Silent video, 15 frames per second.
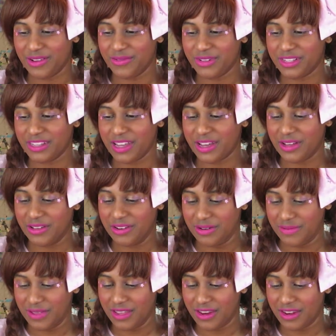What style in
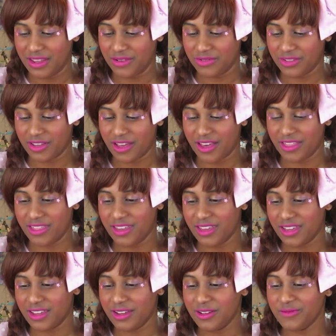the beginning was gothic?